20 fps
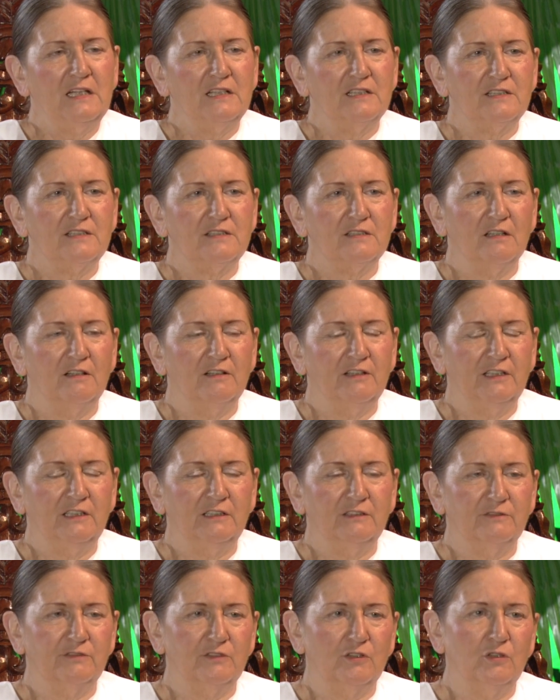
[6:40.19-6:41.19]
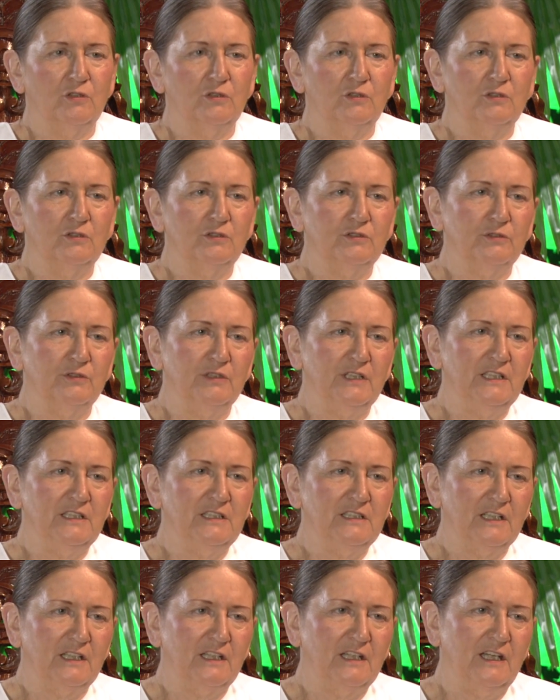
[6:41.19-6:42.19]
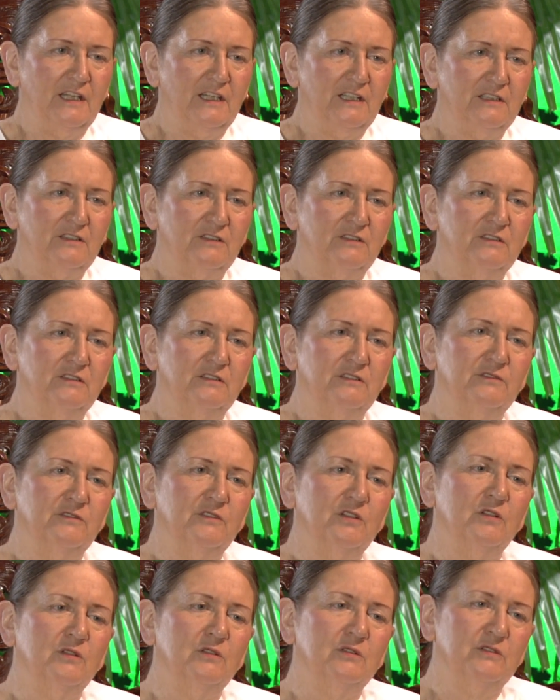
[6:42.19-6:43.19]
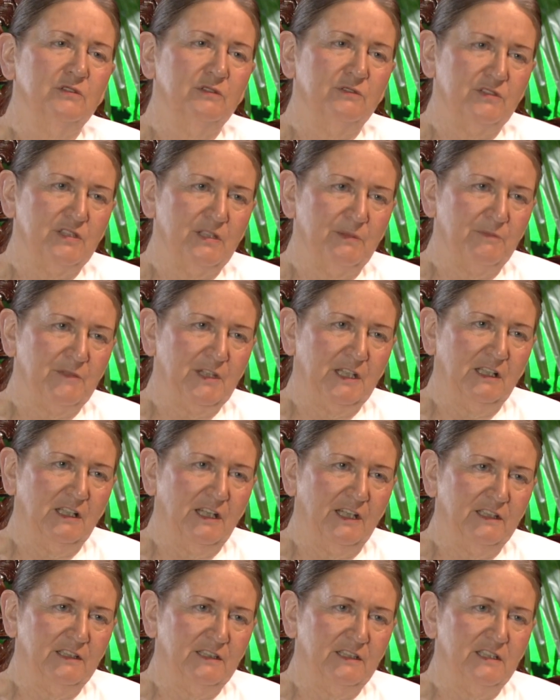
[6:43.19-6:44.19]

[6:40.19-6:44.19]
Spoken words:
sign of God or indicator of God or something like